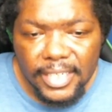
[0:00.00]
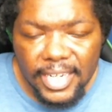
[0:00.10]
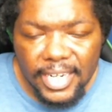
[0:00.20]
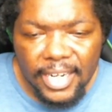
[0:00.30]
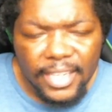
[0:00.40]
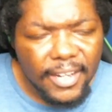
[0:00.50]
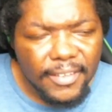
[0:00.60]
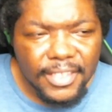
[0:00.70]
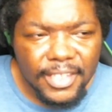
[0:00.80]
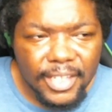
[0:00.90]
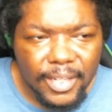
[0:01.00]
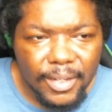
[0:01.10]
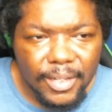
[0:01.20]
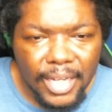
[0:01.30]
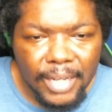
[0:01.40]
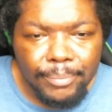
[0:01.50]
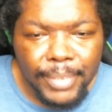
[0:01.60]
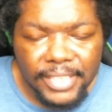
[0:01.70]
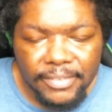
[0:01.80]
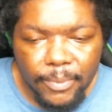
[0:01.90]
and I love the
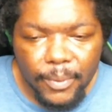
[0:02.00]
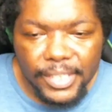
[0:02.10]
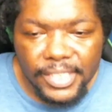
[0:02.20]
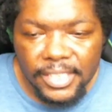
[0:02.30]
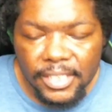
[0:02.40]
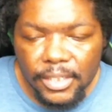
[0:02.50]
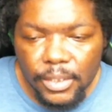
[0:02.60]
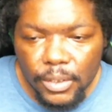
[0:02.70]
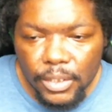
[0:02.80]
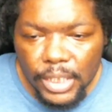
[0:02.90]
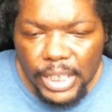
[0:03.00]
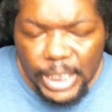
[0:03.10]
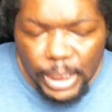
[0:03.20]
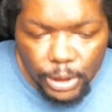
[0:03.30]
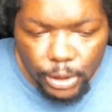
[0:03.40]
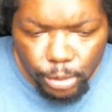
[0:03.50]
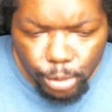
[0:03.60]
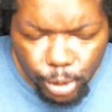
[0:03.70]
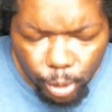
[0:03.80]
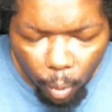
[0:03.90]
Beast's voice. He
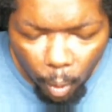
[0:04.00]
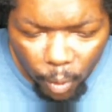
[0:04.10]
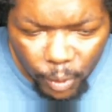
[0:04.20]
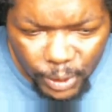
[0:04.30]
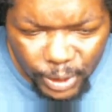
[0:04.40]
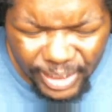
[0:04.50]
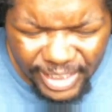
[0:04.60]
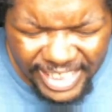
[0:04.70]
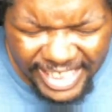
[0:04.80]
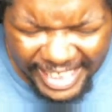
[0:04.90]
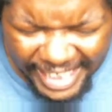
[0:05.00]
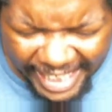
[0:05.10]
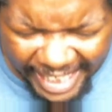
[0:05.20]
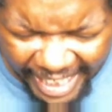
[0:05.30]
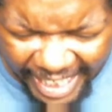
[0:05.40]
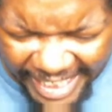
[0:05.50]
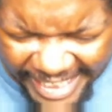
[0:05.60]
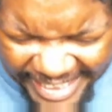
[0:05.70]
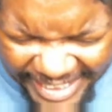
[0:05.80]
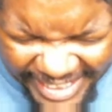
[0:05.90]
talks like
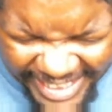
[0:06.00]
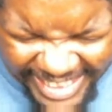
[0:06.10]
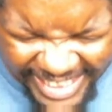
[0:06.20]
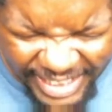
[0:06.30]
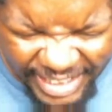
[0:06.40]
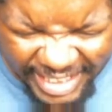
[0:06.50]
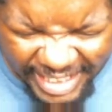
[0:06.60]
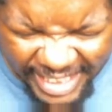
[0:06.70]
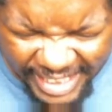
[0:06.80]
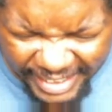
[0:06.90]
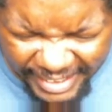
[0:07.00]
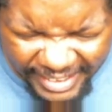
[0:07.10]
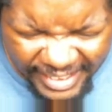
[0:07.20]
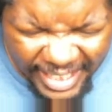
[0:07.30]
this.